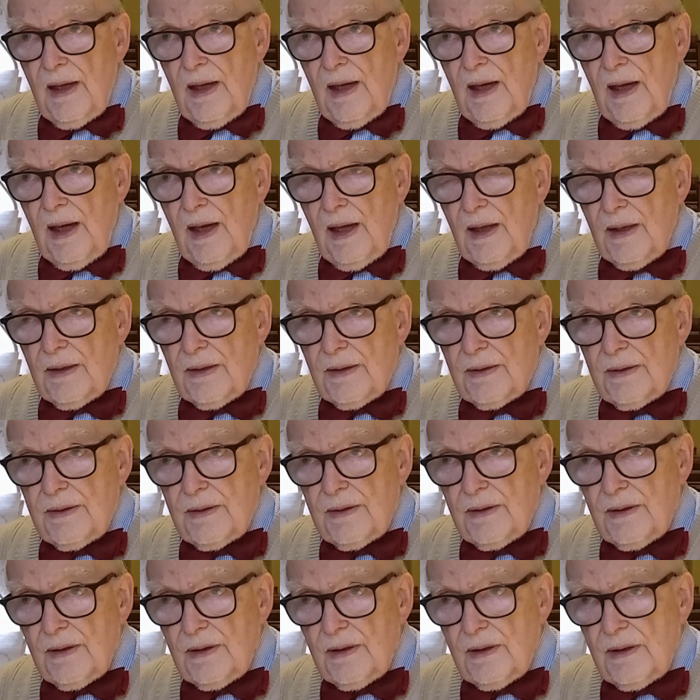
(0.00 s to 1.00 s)
And
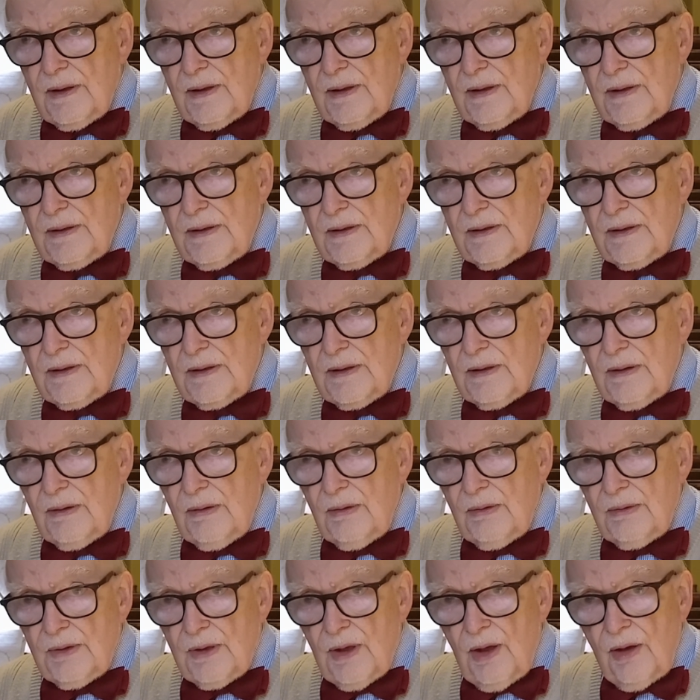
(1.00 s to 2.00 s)

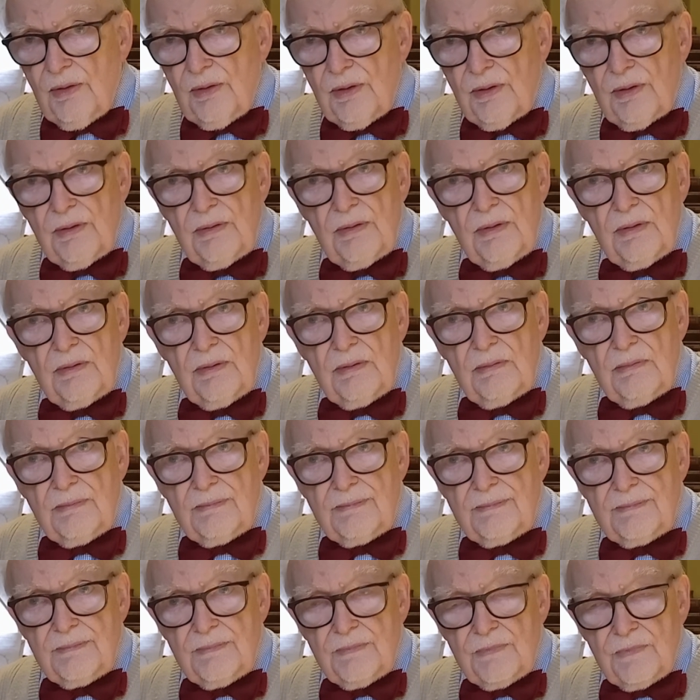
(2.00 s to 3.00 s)
not
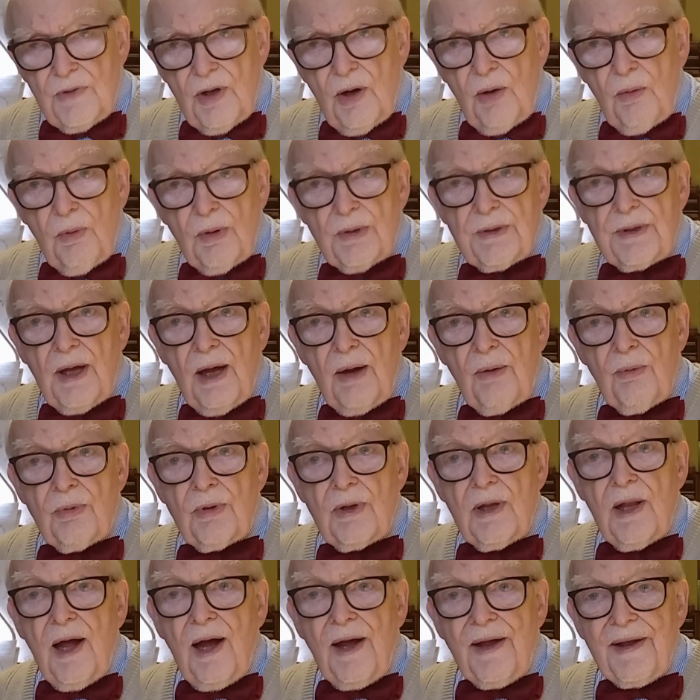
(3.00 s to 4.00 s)
what I
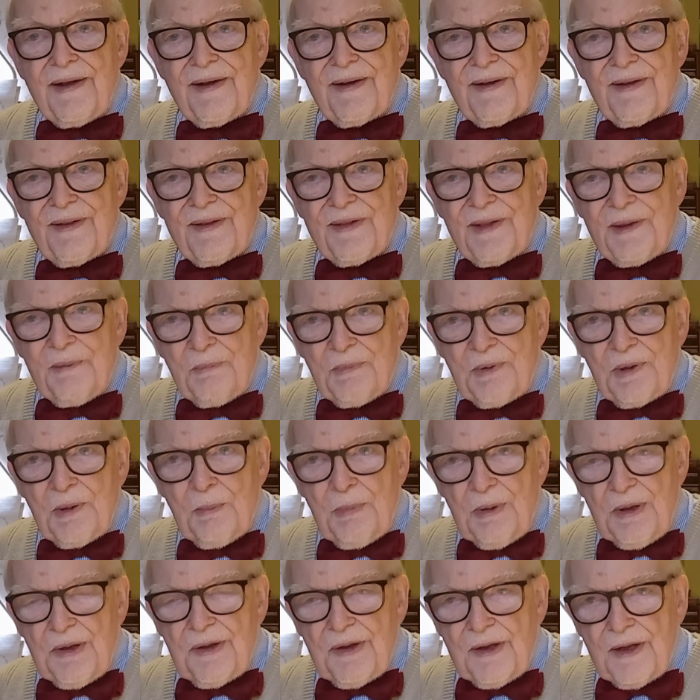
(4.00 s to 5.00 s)
would like them to
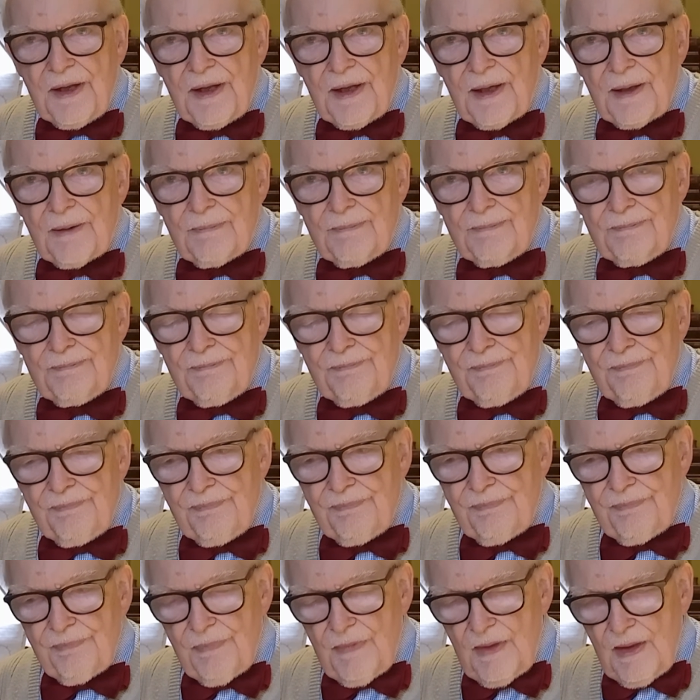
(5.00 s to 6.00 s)
be seeing.
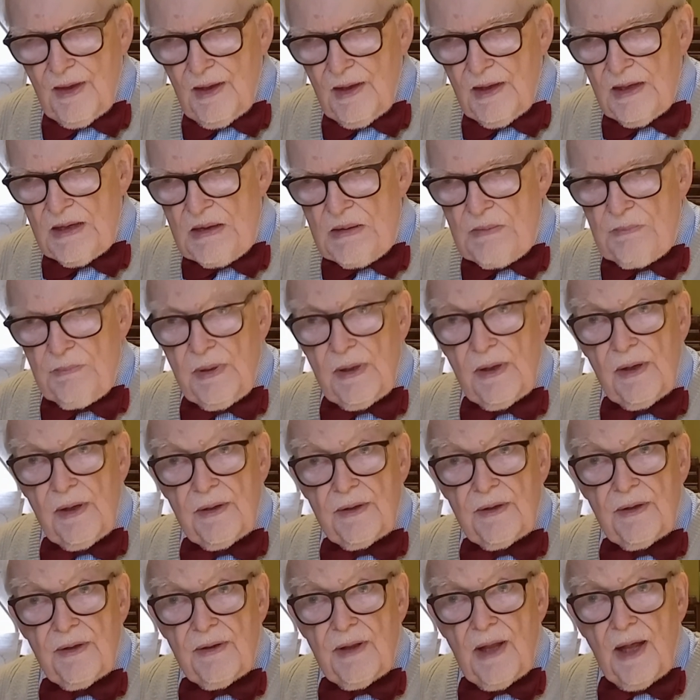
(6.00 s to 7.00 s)

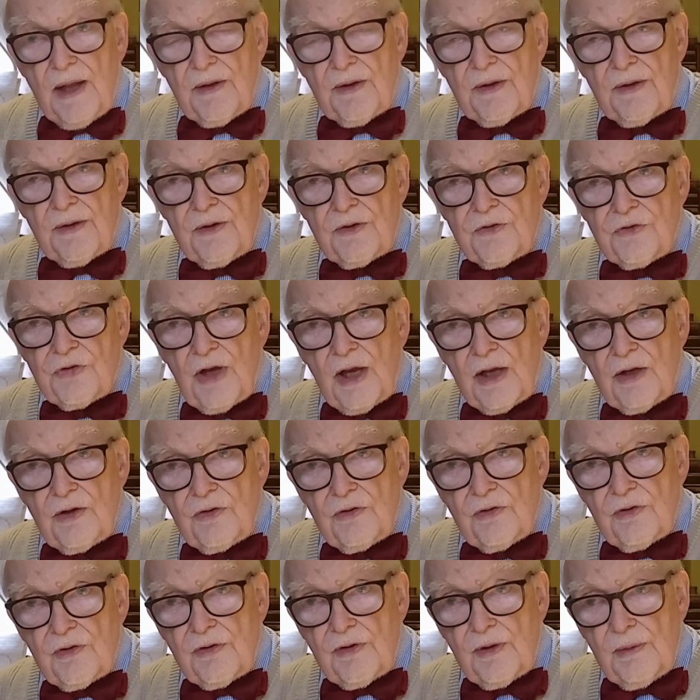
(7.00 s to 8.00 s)
But that's the
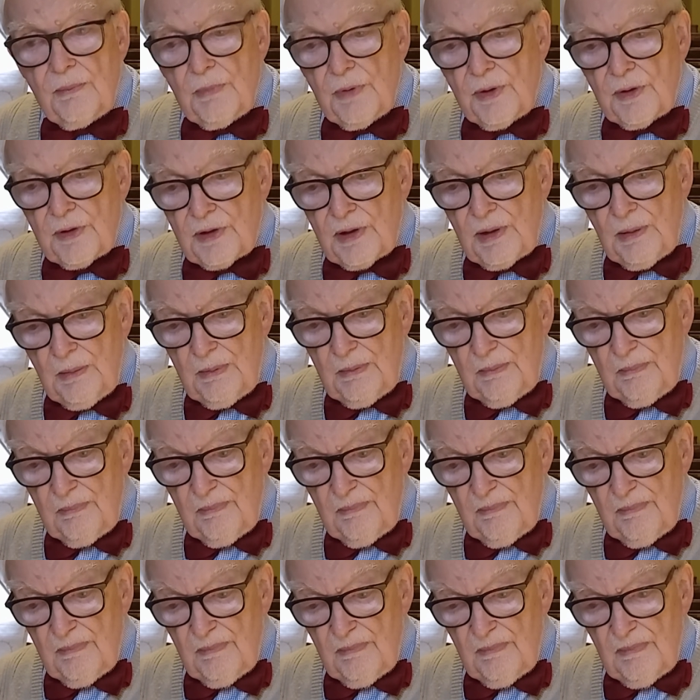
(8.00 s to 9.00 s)
changes that must come
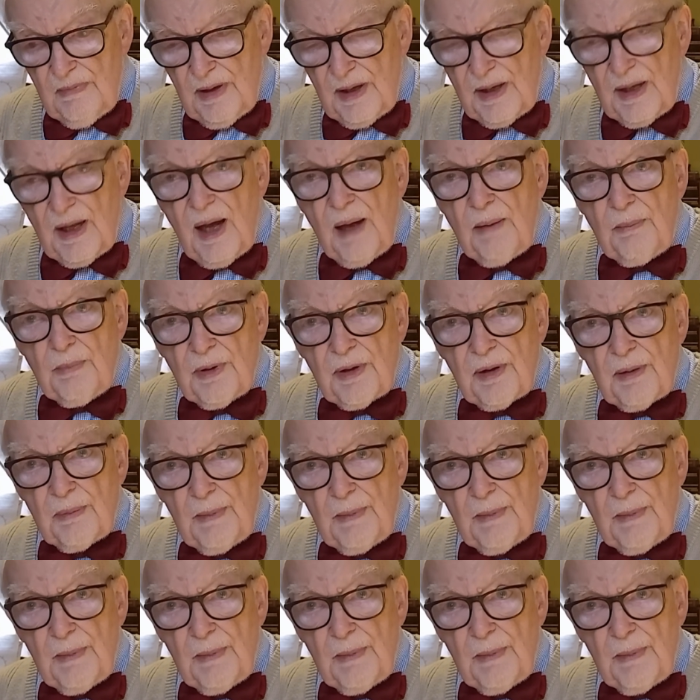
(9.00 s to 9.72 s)
and I must